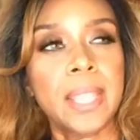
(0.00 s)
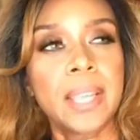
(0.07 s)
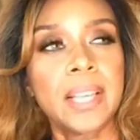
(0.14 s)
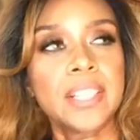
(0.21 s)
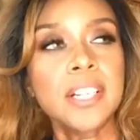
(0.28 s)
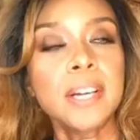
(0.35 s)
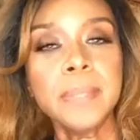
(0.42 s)

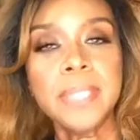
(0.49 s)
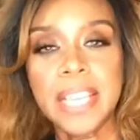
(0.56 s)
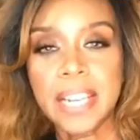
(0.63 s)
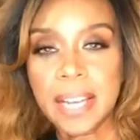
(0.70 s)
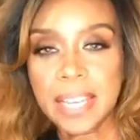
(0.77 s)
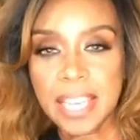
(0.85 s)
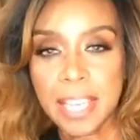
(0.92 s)
some
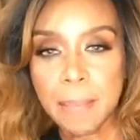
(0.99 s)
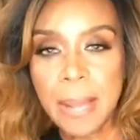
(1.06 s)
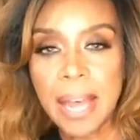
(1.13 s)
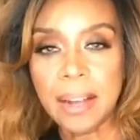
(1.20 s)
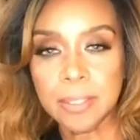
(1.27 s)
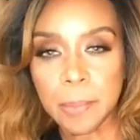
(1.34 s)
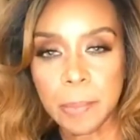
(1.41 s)
data came
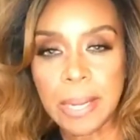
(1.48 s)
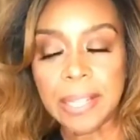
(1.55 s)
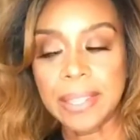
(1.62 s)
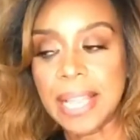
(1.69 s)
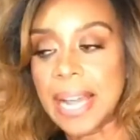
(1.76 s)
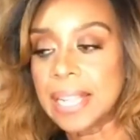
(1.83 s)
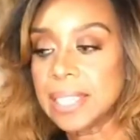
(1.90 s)
out
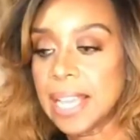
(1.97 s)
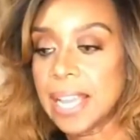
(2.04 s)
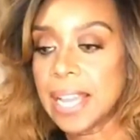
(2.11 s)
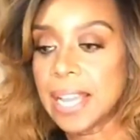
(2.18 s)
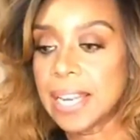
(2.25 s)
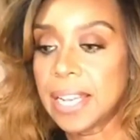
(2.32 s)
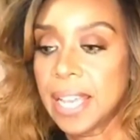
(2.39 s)
about that,
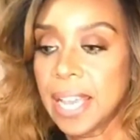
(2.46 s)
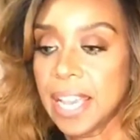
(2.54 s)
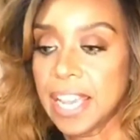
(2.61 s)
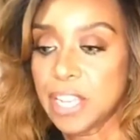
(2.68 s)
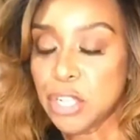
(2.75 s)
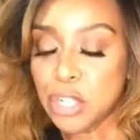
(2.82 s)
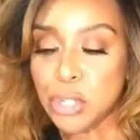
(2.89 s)
and
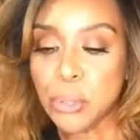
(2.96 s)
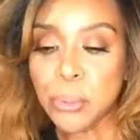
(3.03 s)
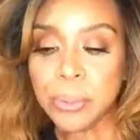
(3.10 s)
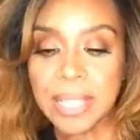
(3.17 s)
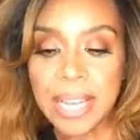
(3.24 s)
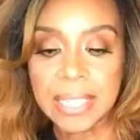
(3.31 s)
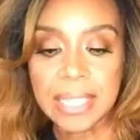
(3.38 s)
it
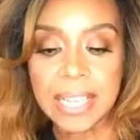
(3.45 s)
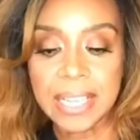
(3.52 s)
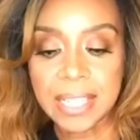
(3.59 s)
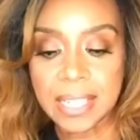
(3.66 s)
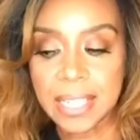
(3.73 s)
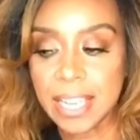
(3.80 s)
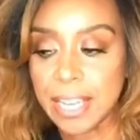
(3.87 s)
showed that,
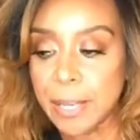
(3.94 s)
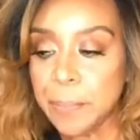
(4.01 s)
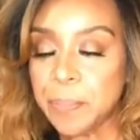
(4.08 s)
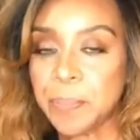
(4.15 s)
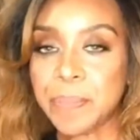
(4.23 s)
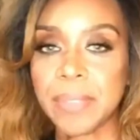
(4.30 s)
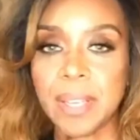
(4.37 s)
let's say,
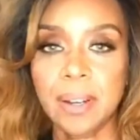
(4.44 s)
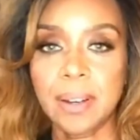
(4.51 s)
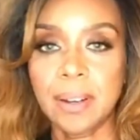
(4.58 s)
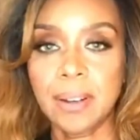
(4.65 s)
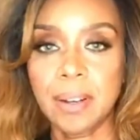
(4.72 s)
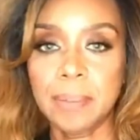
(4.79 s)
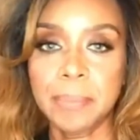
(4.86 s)

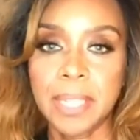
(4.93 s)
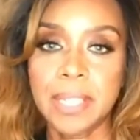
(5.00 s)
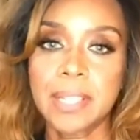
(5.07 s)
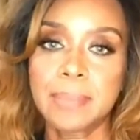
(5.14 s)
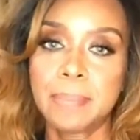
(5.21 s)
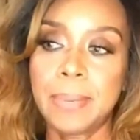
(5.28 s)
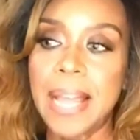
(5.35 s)

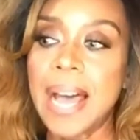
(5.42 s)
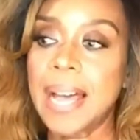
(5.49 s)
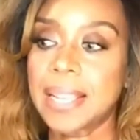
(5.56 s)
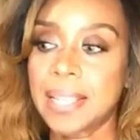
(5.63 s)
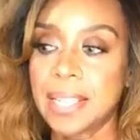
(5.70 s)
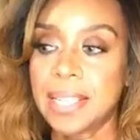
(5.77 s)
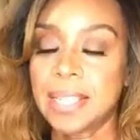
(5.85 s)
because
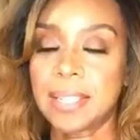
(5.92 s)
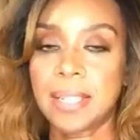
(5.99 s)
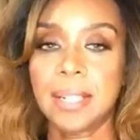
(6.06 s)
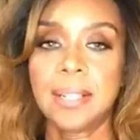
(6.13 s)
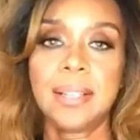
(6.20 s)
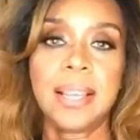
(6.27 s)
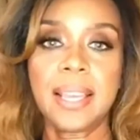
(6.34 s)
black is
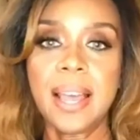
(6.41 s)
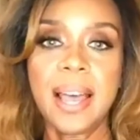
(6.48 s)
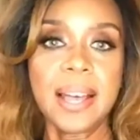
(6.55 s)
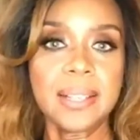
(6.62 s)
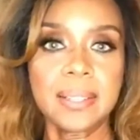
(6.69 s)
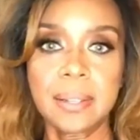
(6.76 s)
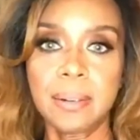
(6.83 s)
like, it
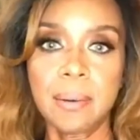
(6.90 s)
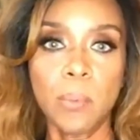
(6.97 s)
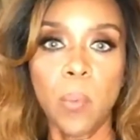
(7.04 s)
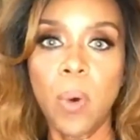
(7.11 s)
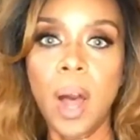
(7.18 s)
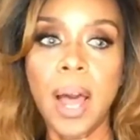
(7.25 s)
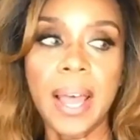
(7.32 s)
has a
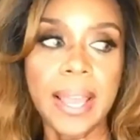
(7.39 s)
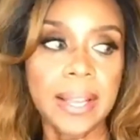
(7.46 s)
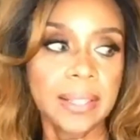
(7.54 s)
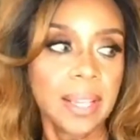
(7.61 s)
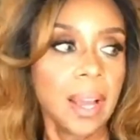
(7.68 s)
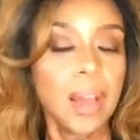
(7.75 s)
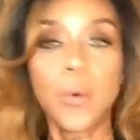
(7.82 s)

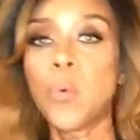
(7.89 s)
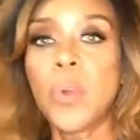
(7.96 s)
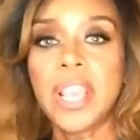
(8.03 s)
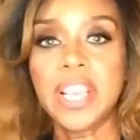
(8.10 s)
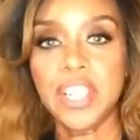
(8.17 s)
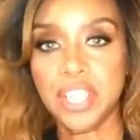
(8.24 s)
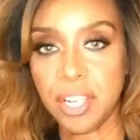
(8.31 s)
wide
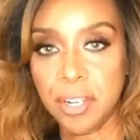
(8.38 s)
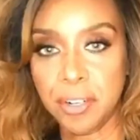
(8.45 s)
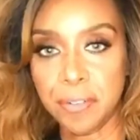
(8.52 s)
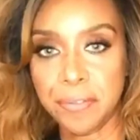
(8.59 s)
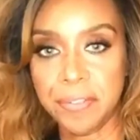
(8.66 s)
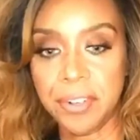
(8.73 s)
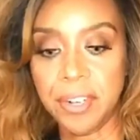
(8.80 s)
range of